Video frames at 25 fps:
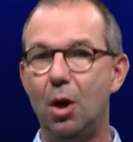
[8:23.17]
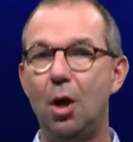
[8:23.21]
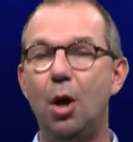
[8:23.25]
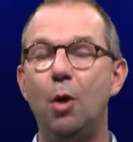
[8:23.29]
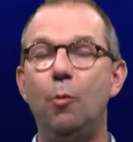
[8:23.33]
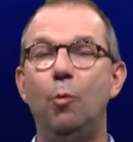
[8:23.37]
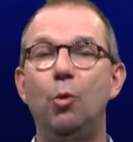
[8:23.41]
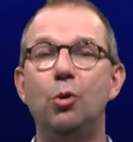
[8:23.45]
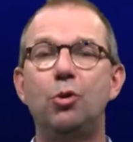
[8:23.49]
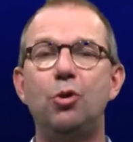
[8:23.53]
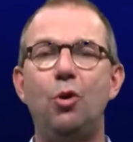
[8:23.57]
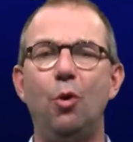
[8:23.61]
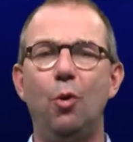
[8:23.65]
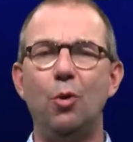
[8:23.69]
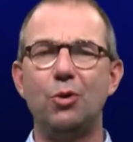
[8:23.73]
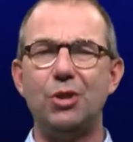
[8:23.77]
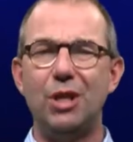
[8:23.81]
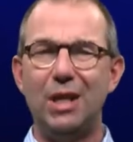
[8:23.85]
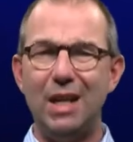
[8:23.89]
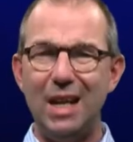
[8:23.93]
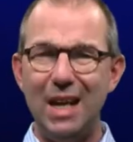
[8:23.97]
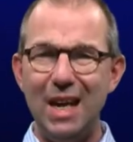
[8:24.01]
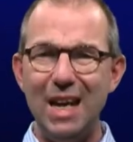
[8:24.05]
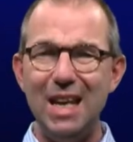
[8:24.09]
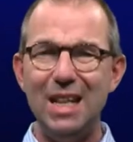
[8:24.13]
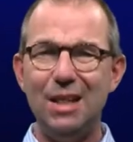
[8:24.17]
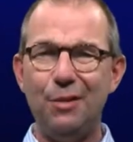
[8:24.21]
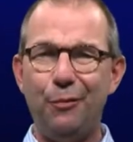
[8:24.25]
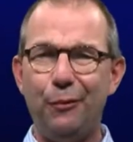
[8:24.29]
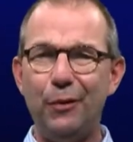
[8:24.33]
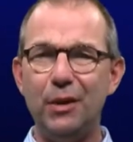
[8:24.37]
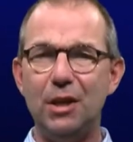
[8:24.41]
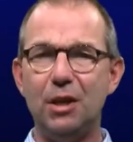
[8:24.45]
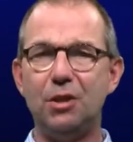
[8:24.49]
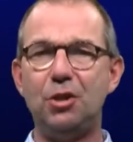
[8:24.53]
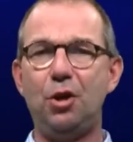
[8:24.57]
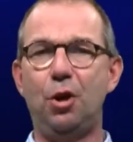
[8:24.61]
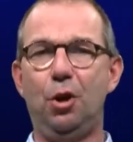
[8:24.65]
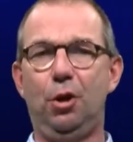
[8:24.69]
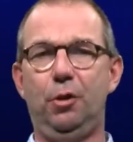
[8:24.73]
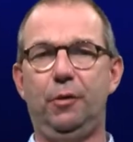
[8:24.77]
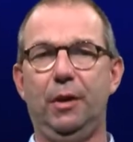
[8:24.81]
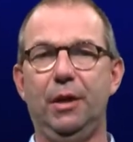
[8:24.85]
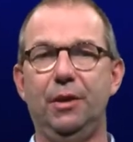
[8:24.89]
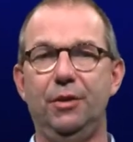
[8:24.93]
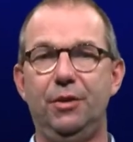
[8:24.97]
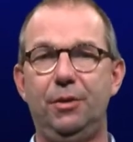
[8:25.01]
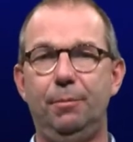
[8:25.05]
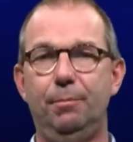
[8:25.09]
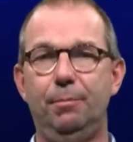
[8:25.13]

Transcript: would cause an infinite current.